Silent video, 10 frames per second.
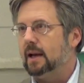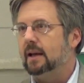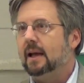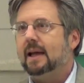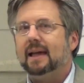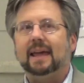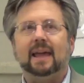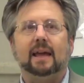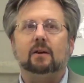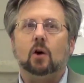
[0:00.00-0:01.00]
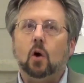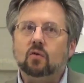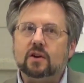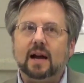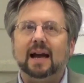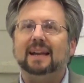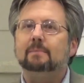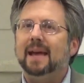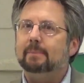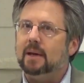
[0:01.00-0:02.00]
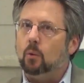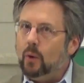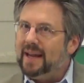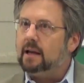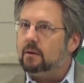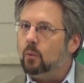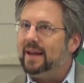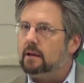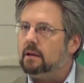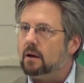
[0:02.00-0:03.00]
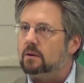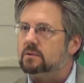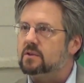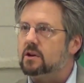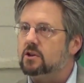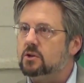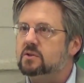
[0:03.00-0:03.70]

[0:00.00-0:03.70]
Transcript: Okay, in overnight and maybe weak loans that are